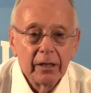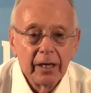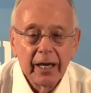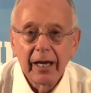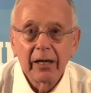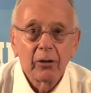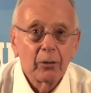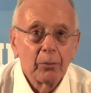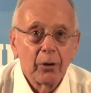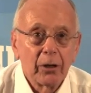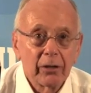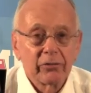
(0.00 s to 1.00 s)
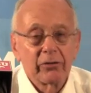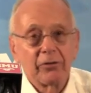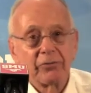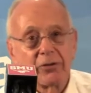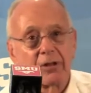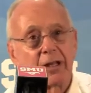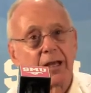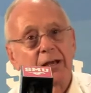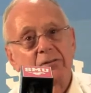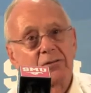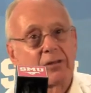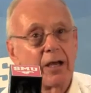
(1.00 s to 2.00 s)
He handled the ball, except for the
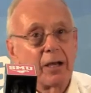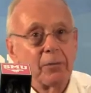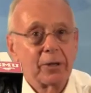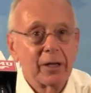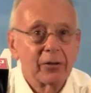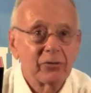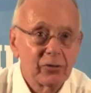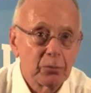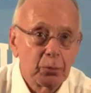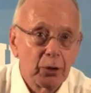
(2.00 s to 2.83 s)
last time against the